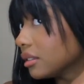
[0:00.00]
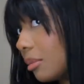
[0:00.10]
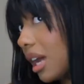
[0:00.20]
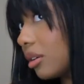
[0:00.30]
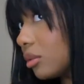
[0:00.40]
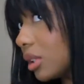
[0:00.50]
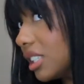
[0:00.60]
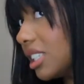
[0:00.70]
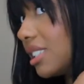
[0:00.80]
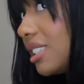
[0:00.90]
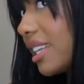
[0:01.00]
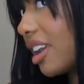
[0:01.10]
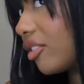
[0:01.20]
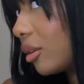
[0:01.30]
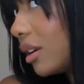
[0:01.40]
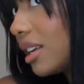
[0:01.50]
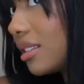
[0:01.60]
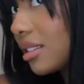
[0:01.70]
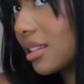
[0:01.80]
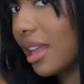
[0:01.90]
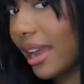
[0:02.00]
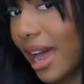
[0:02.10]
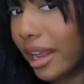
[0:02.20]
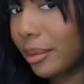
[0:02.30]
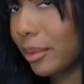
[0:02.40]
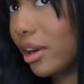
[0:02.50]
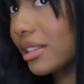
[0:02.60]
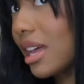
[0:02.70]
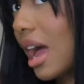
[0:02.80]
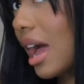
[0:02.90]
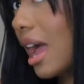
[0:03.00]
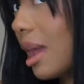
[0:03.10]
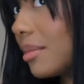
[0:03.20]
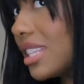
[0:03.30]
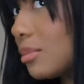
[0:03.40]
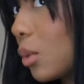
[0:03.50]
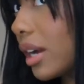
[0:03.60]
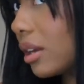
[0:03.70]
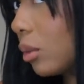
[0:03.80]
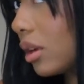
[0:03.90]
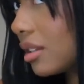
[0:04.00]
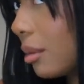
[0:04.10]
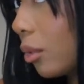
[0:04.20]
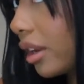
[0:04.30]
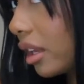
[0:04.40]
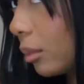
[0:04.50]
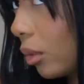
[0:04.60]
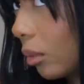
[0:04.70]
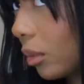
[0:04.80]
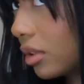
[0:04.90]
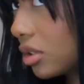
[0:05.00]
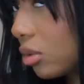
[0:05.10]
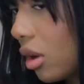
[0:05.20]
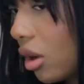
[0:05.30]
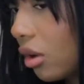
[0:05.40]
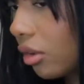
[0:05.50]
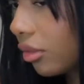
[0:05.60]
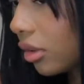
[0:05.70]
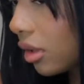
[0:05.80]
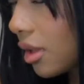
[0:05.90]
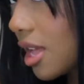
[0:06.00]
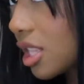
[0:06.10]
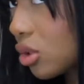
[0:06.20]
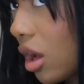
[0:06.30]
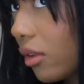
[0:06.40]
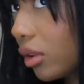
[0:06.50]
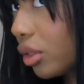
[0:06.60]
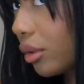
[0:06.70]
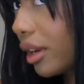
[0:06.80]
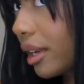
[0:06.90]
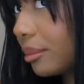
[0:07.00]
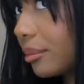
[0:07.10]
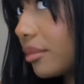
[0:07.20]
I'm not rushing today for once, because I got up on time this morning. Well, it's not morning anymore, it was 12:03.